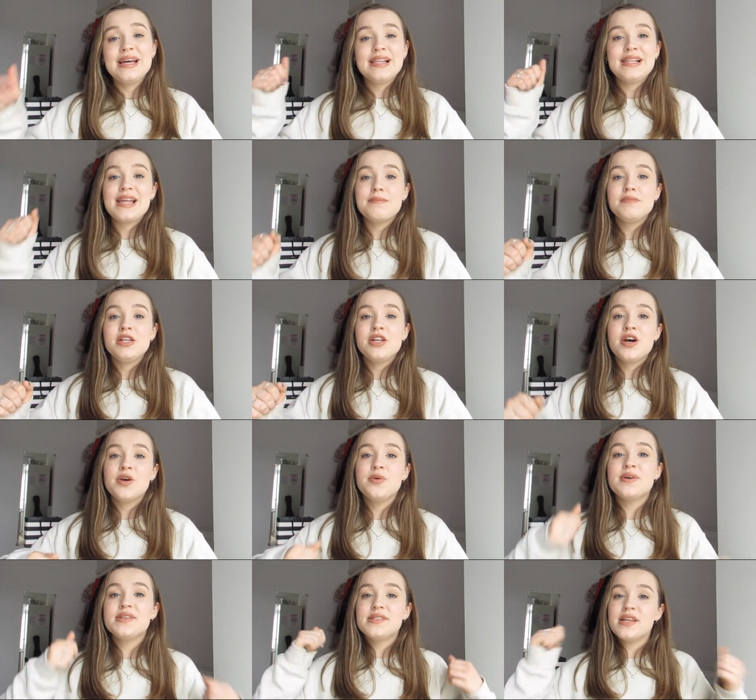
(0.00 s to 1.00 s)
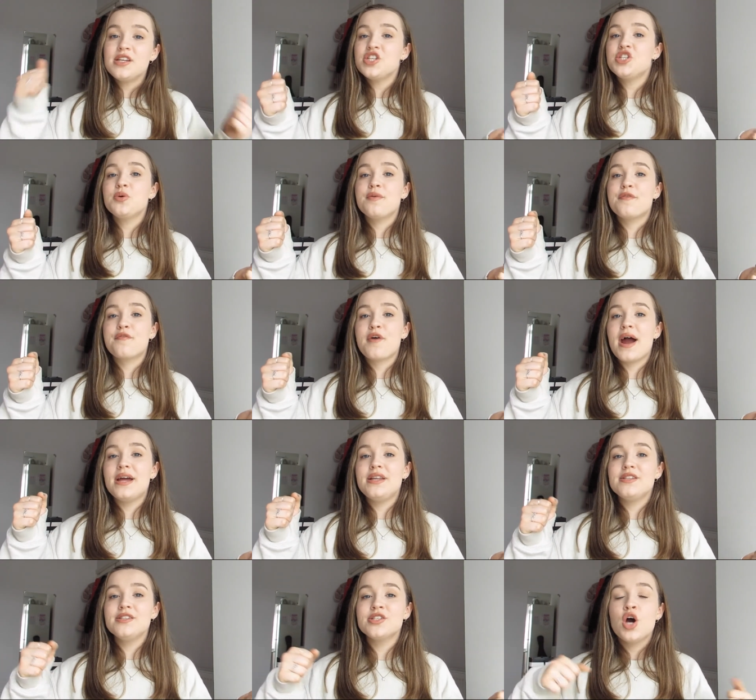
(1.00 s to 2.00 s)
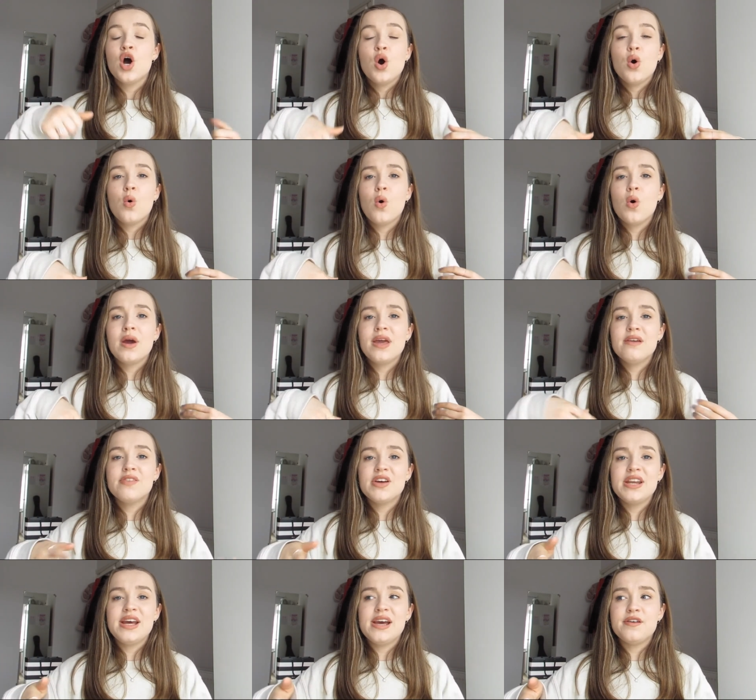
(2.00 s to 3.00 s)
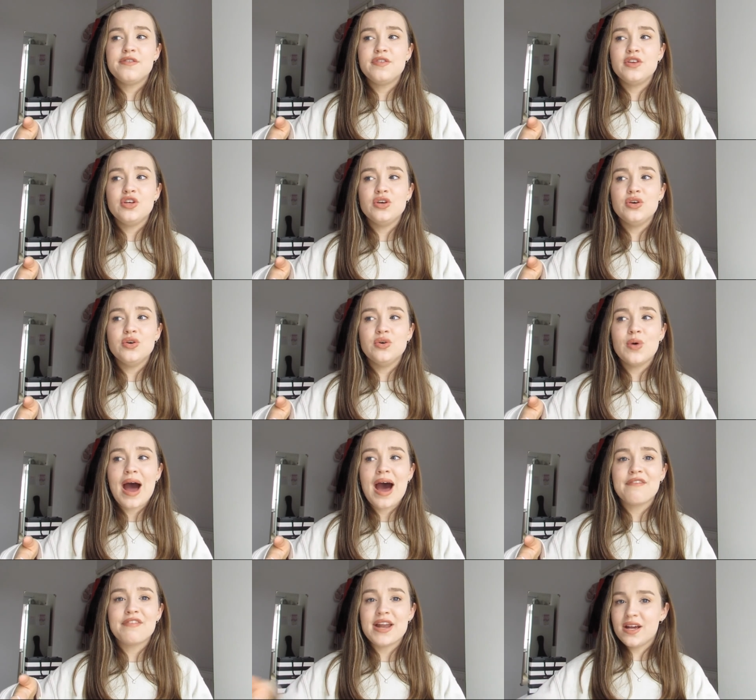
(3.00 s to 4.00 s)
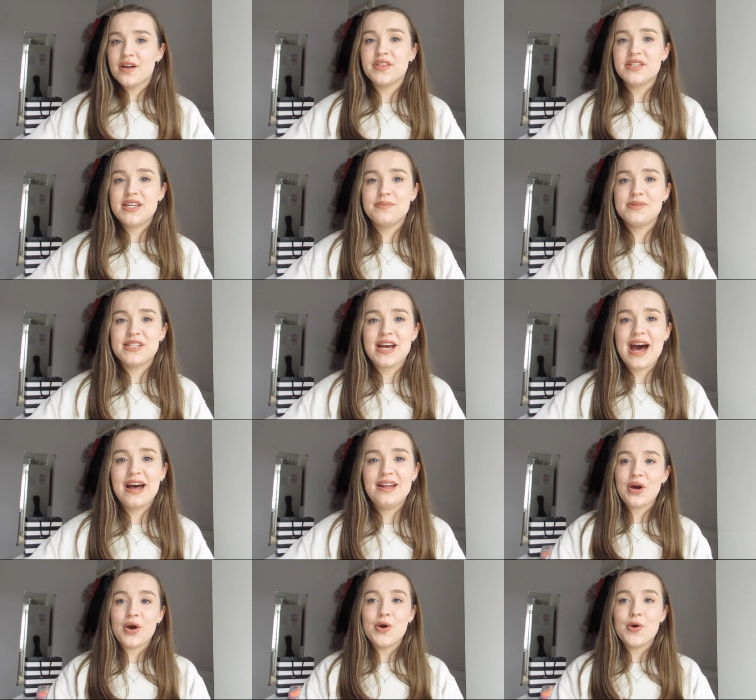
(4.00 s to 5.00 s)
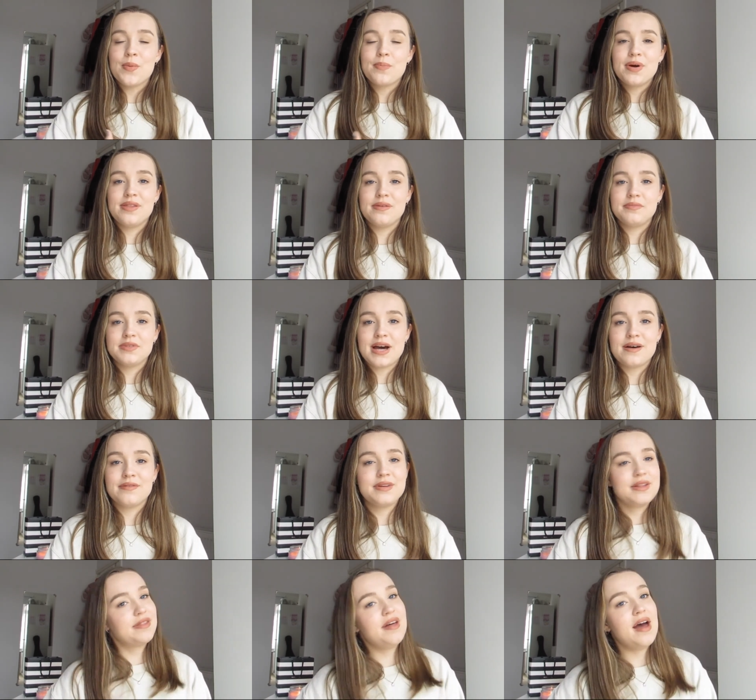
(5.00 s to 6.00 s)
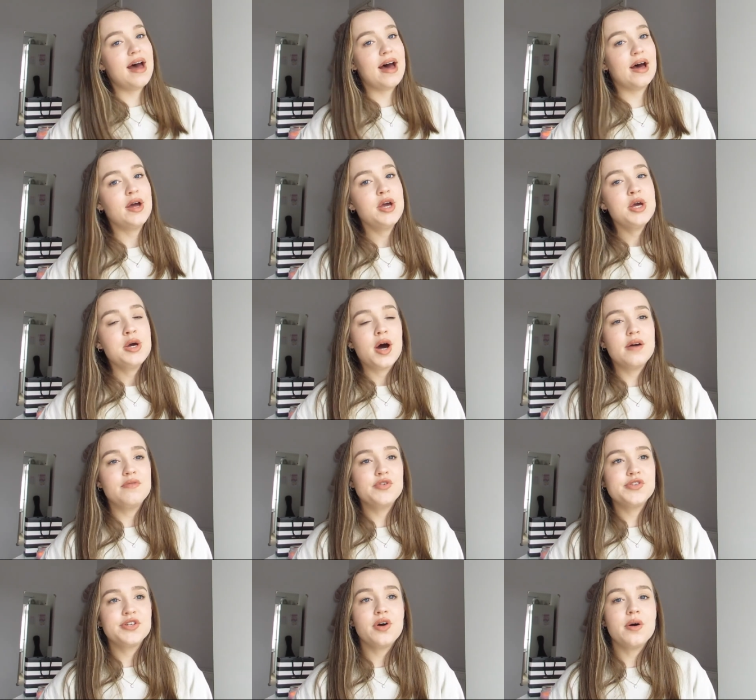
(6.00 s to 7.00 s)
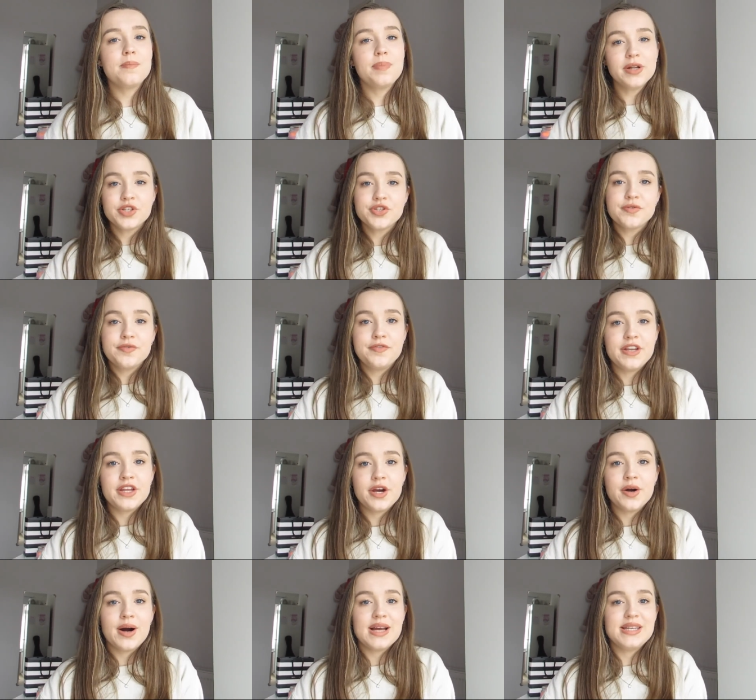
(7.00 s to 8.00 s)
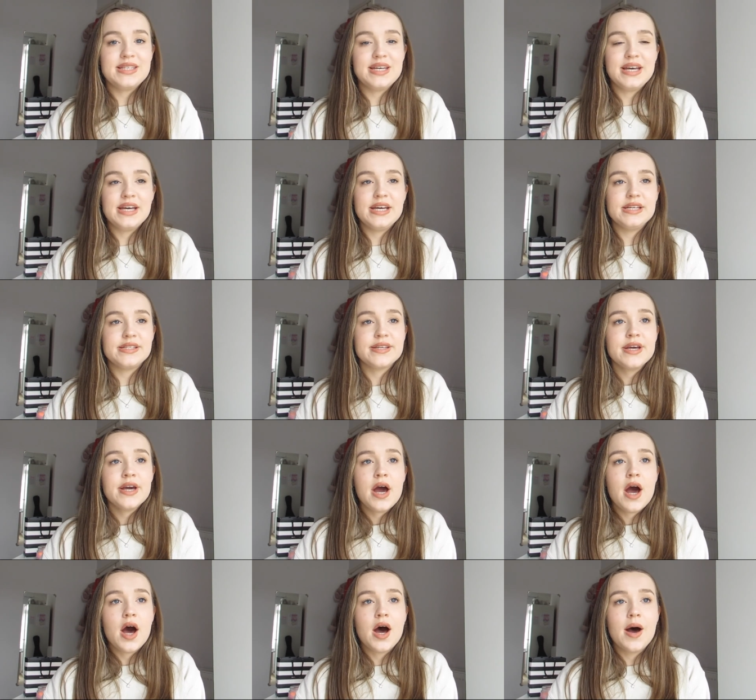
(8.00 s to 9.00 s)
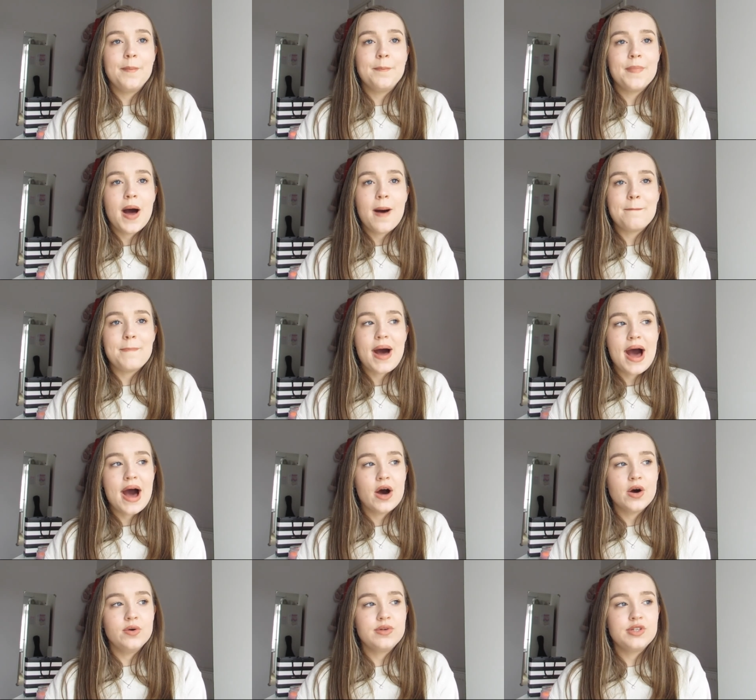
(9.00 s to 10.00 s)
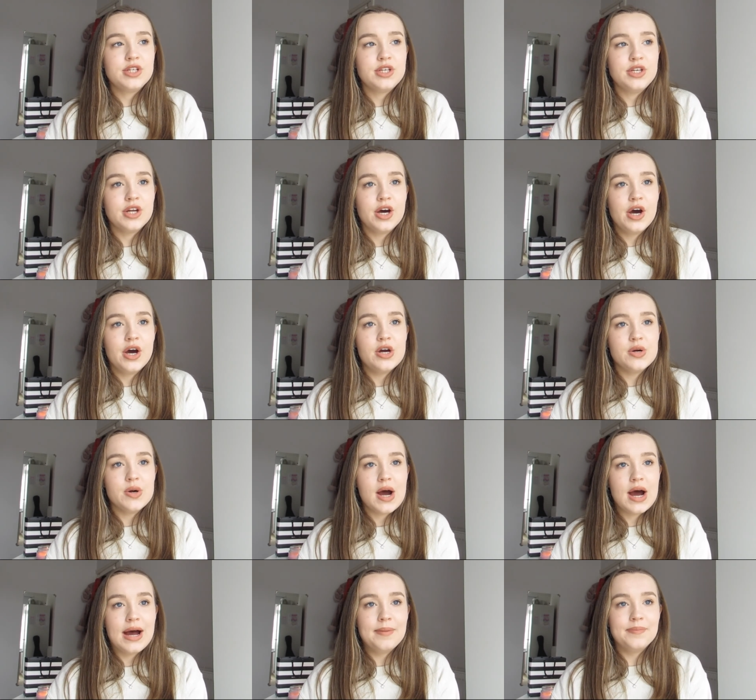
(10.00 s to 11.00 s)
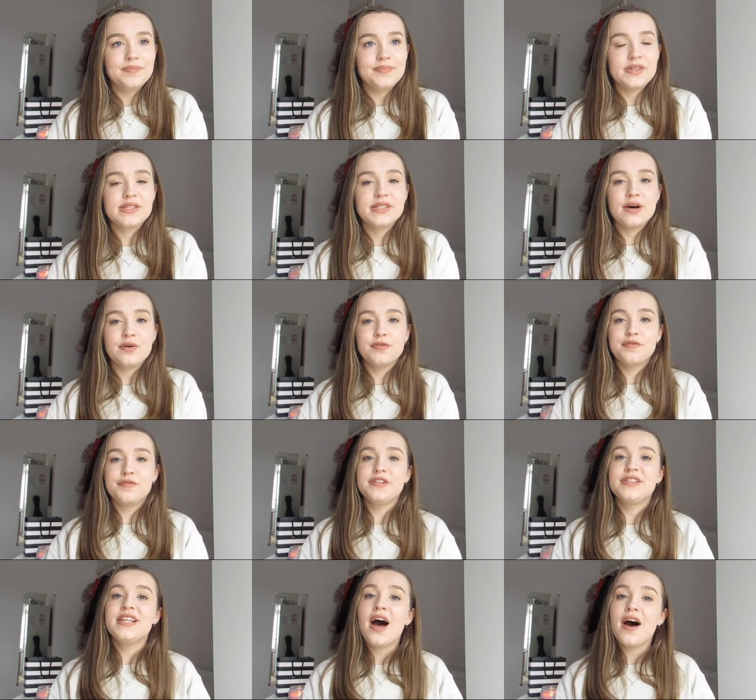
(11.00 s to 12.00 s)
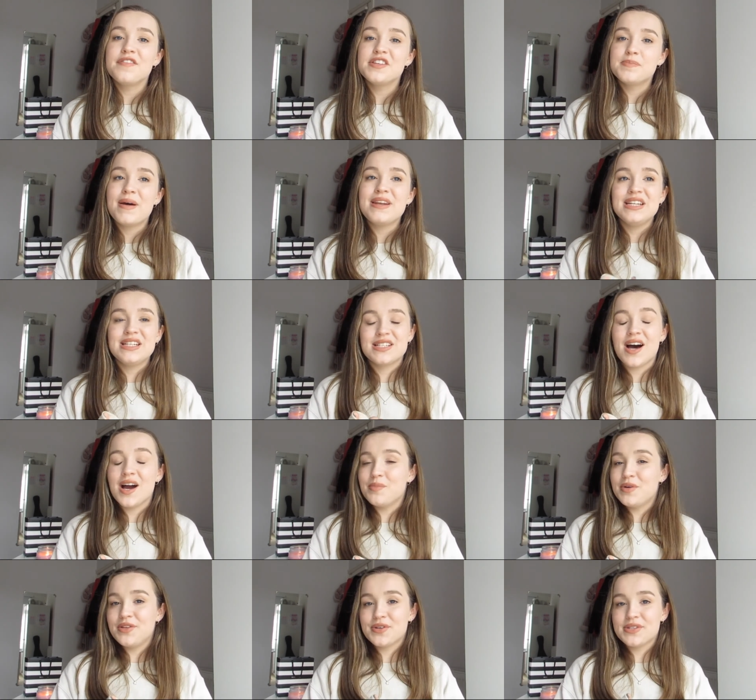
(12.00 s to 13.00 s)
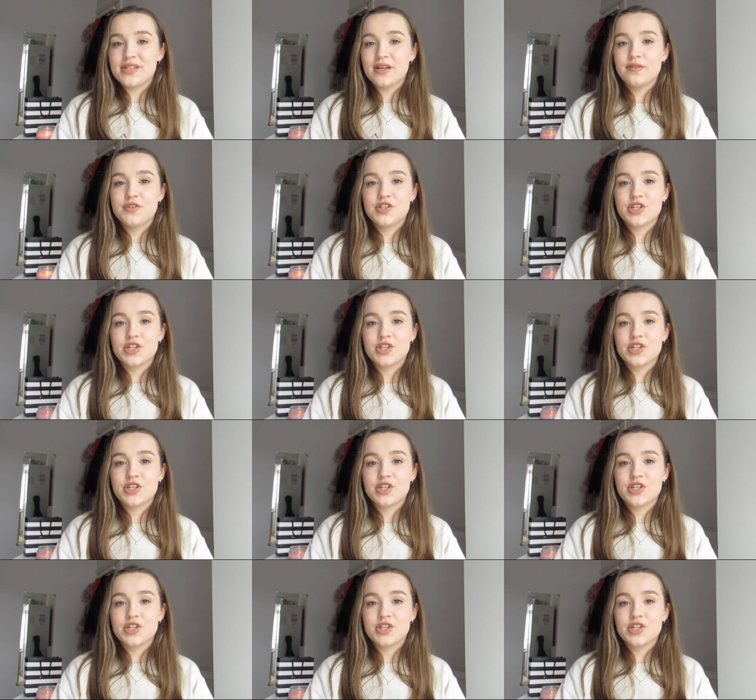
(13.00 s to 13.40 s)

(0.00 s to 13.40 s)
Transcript: let me know, send it to a friend, or even if you have any other tips to add, go put them down there. I've also got a bunch of video ideas about, you know, self-love, spending time with yourself